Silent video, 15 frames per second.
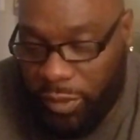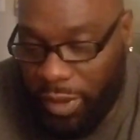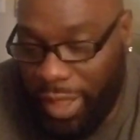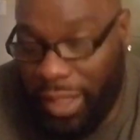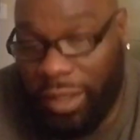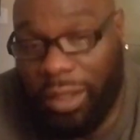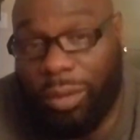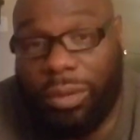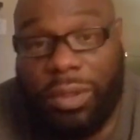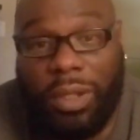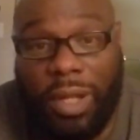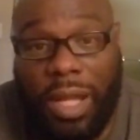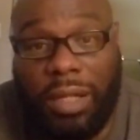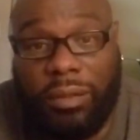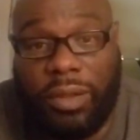including a
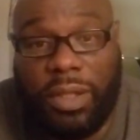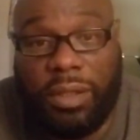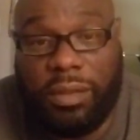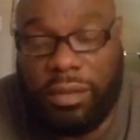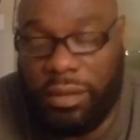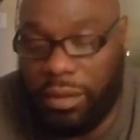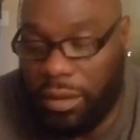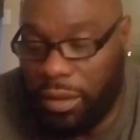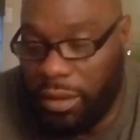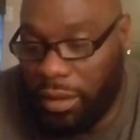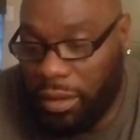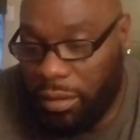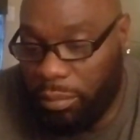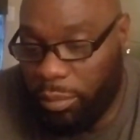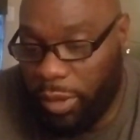lot of us.
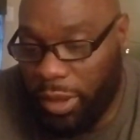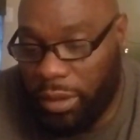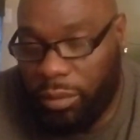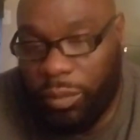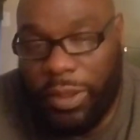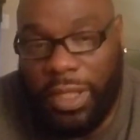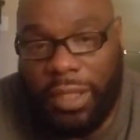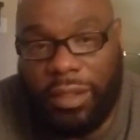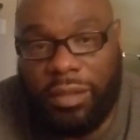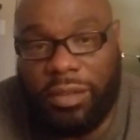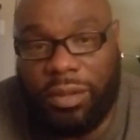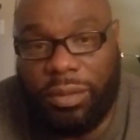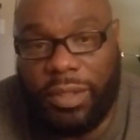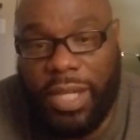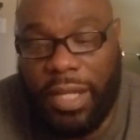But we got this
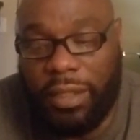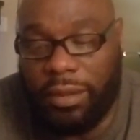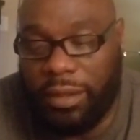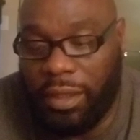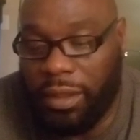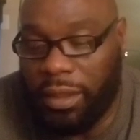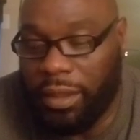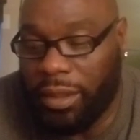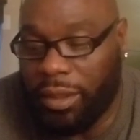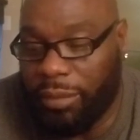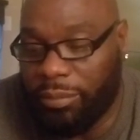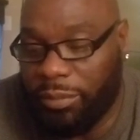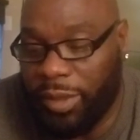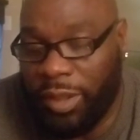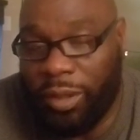new cat in
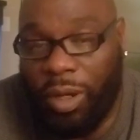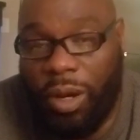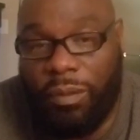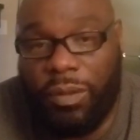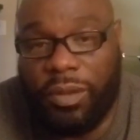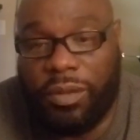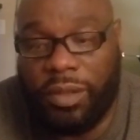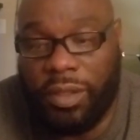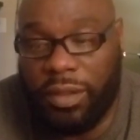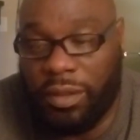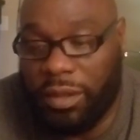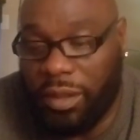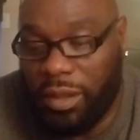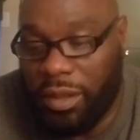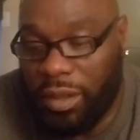office, and,
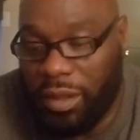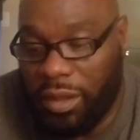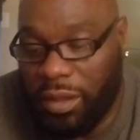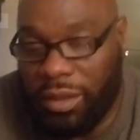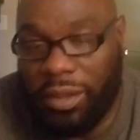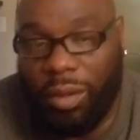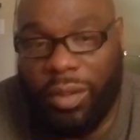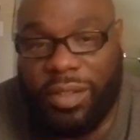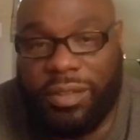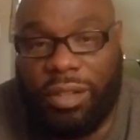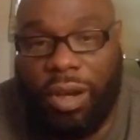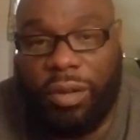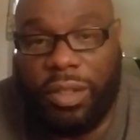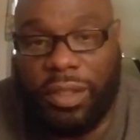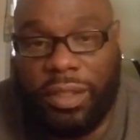he's
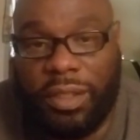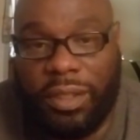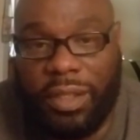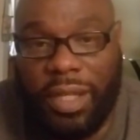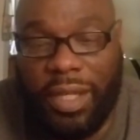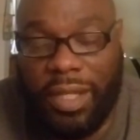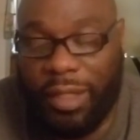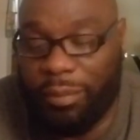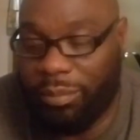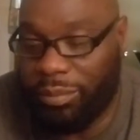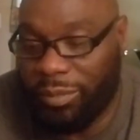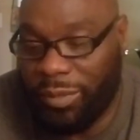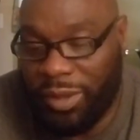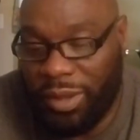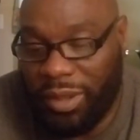talking a good game.
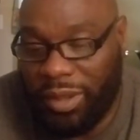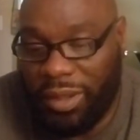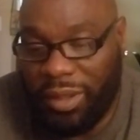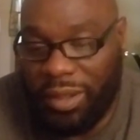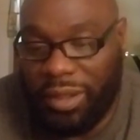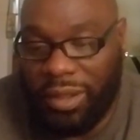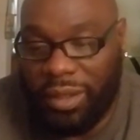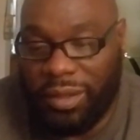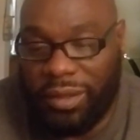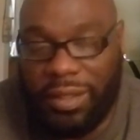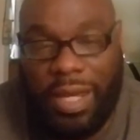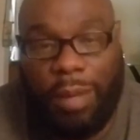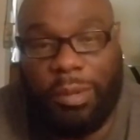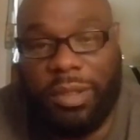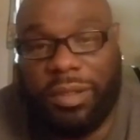
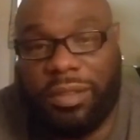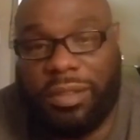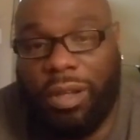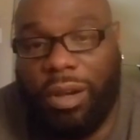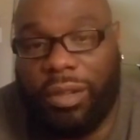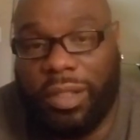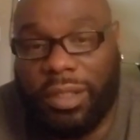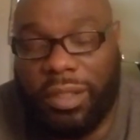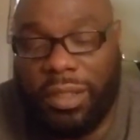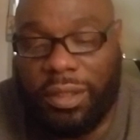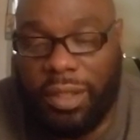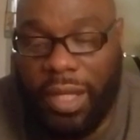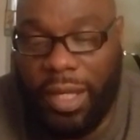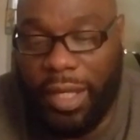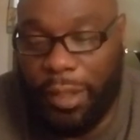Kamala's talking a good
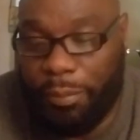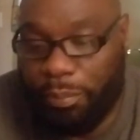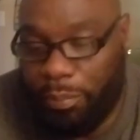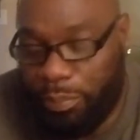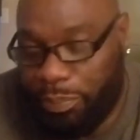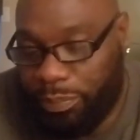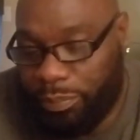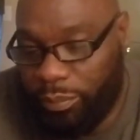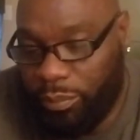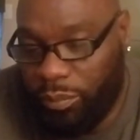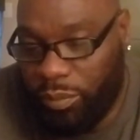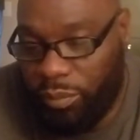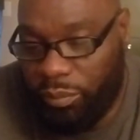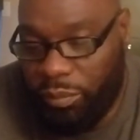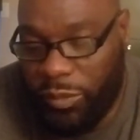game.
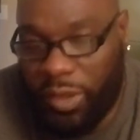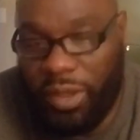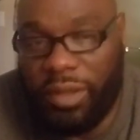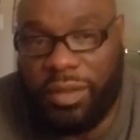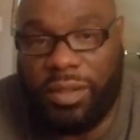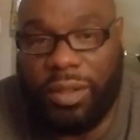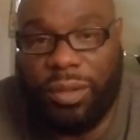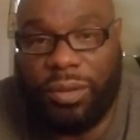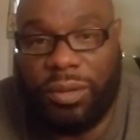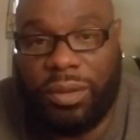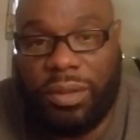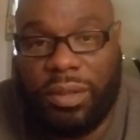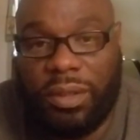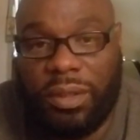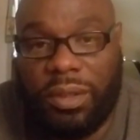So,
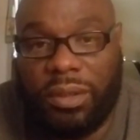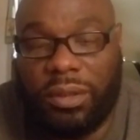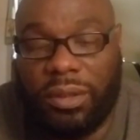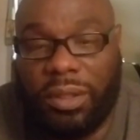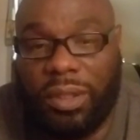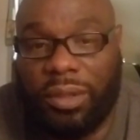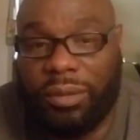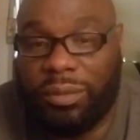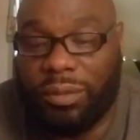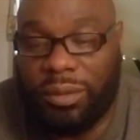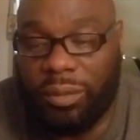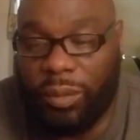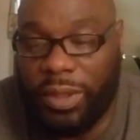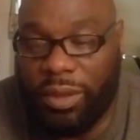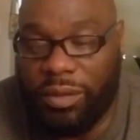we're
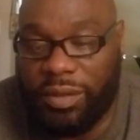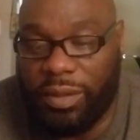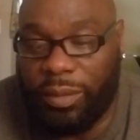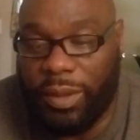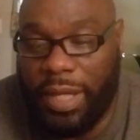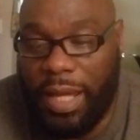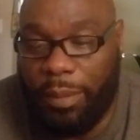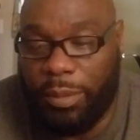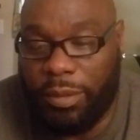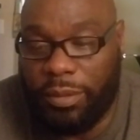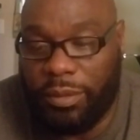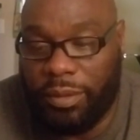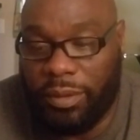going to see what happens.